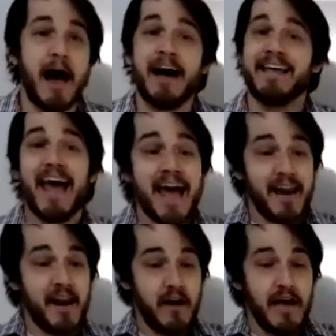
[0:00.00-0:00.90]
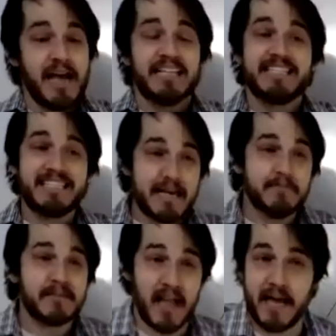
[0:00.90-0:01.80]
Again,
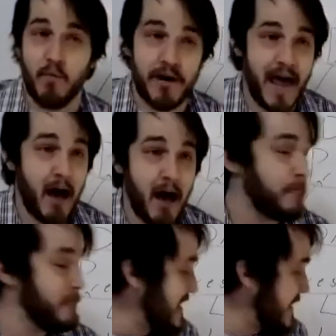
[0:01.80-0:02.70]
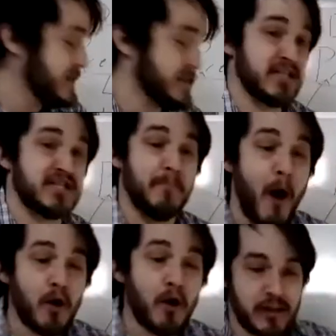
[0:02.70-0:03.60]
seems like it would help because
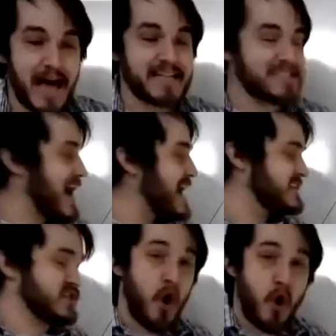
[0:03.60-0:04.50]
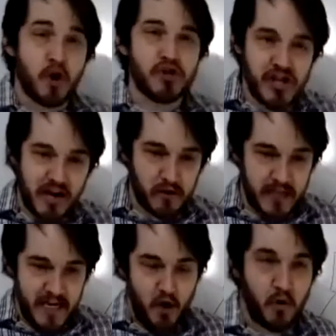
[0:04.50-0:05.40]
smaller class sizes are
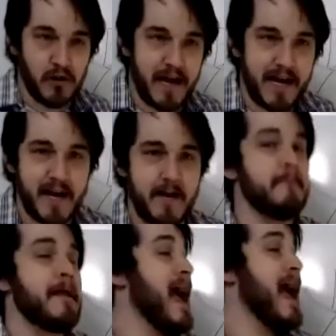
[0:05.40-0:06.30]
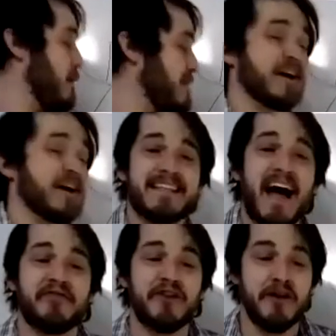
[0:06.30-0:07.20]
generally correlated. However, it's
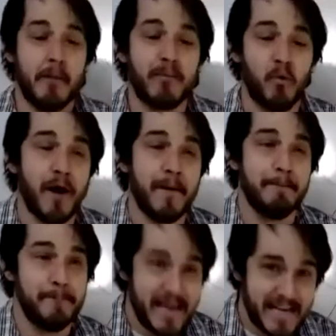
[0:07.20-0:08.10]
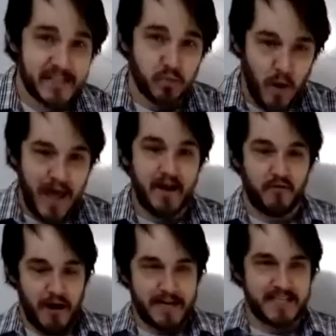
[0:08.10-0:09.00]
not the #1 biggest way
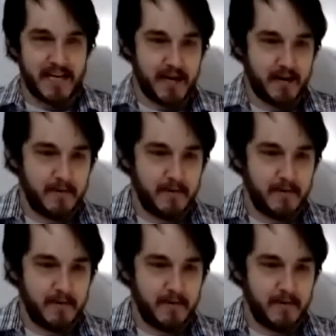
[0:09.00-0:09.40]
of raising it.